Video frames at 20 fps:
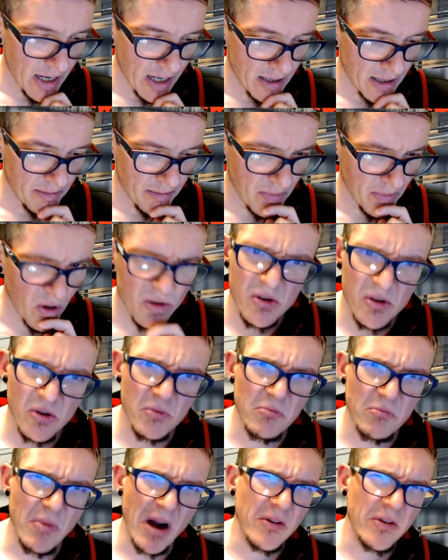Also,
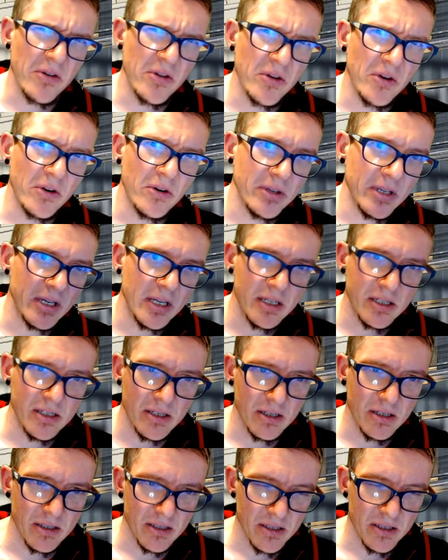Marathon is
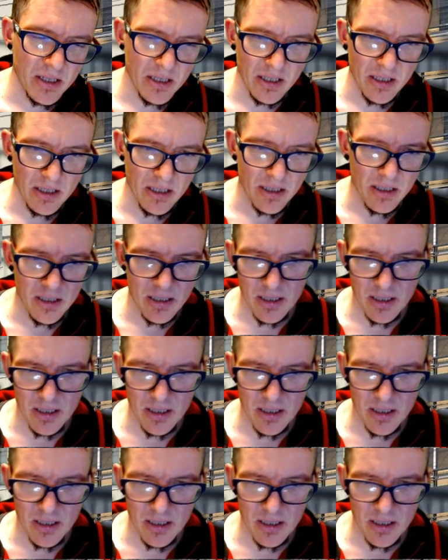a city in